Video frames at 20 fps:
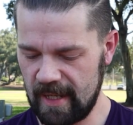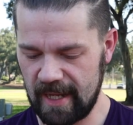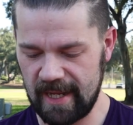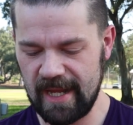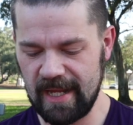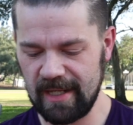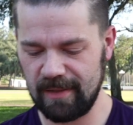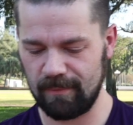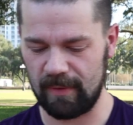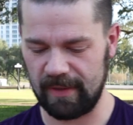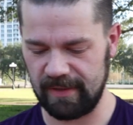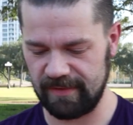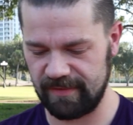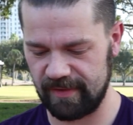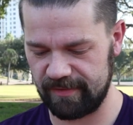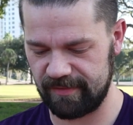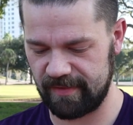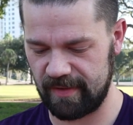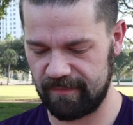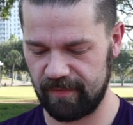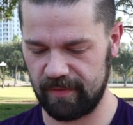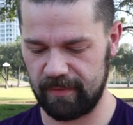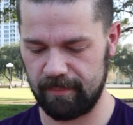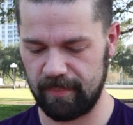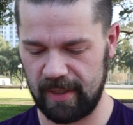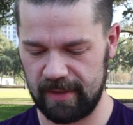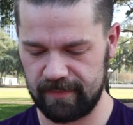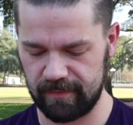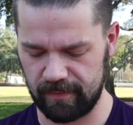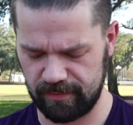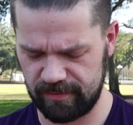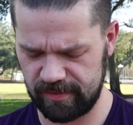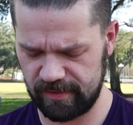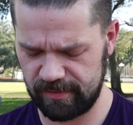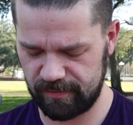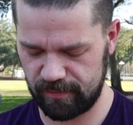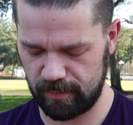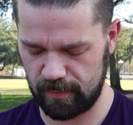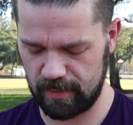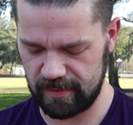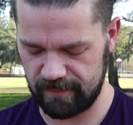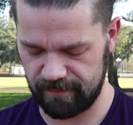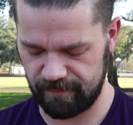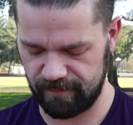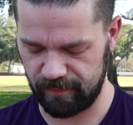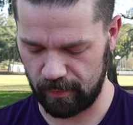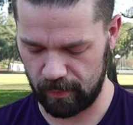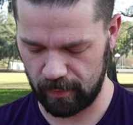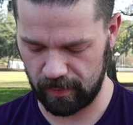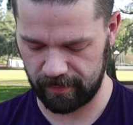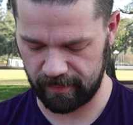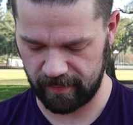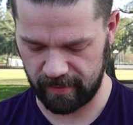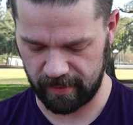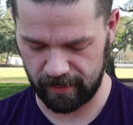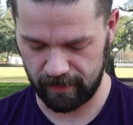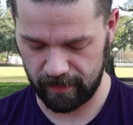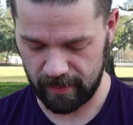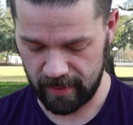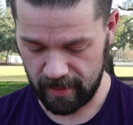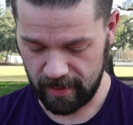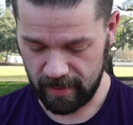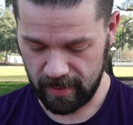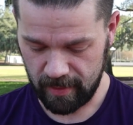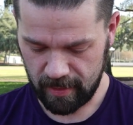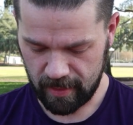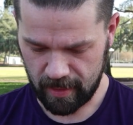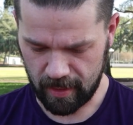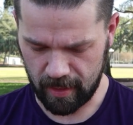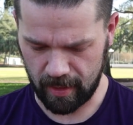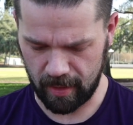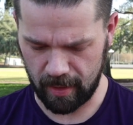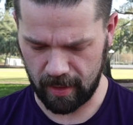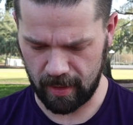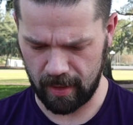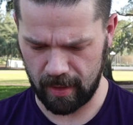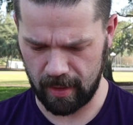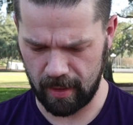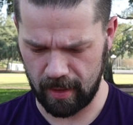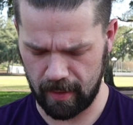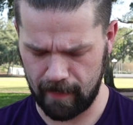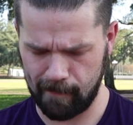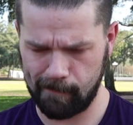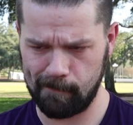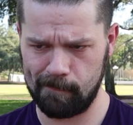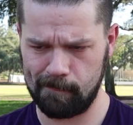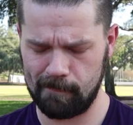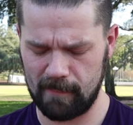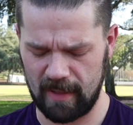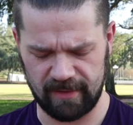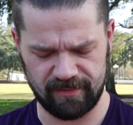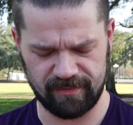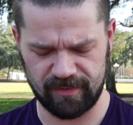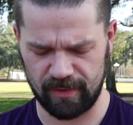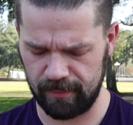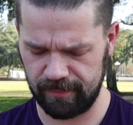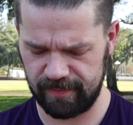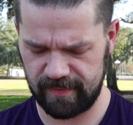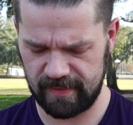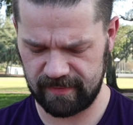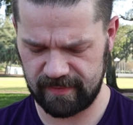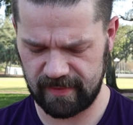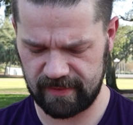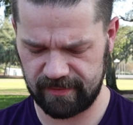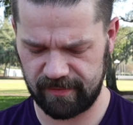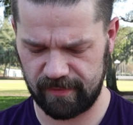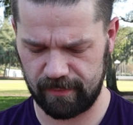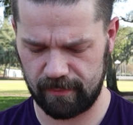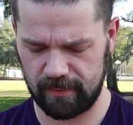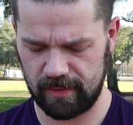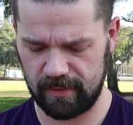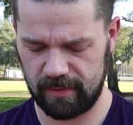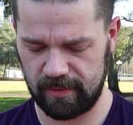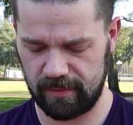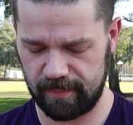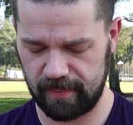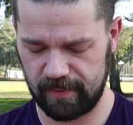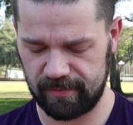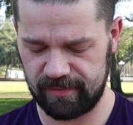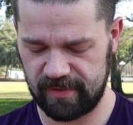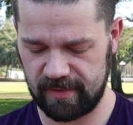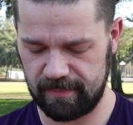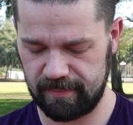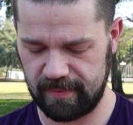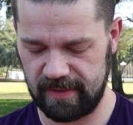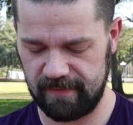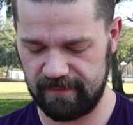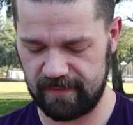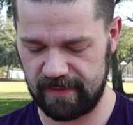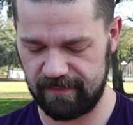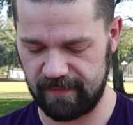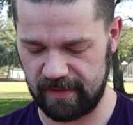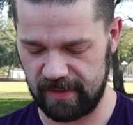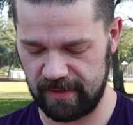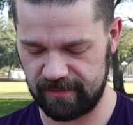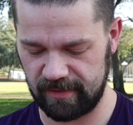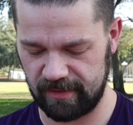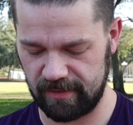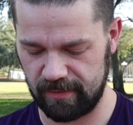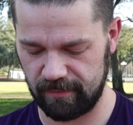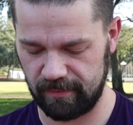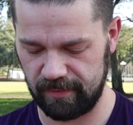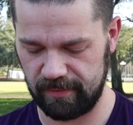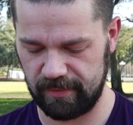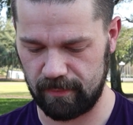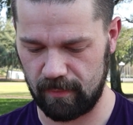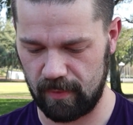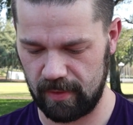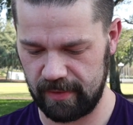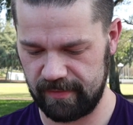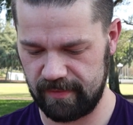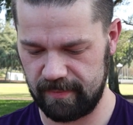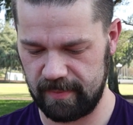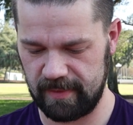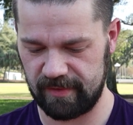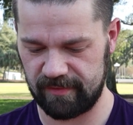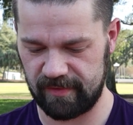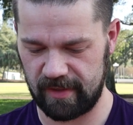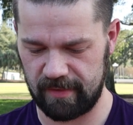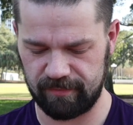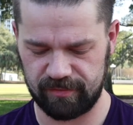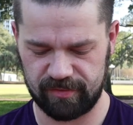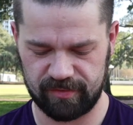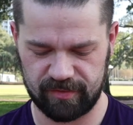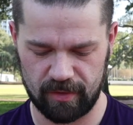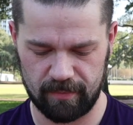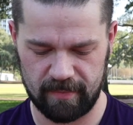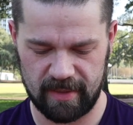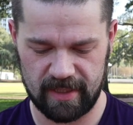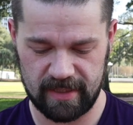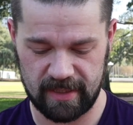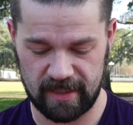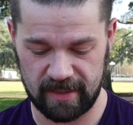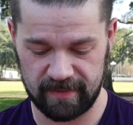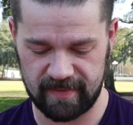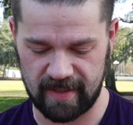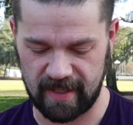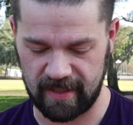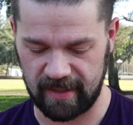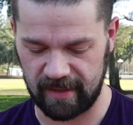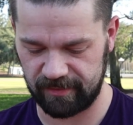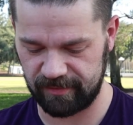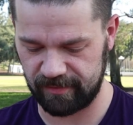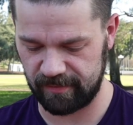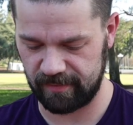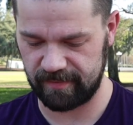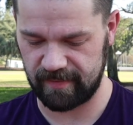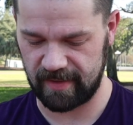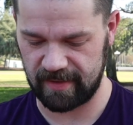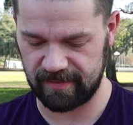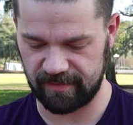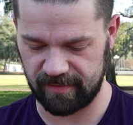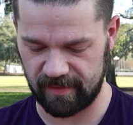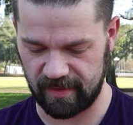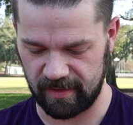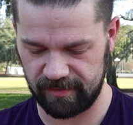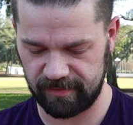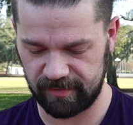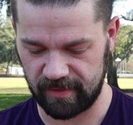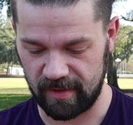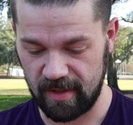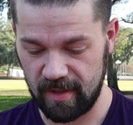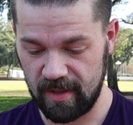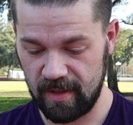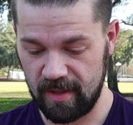I hate it when it does that for the breakthrough. 624 though. I don't think that's the 100%, but even if it is, I don't really want it to be, because I have so many. Hit that, excellent, that's nice.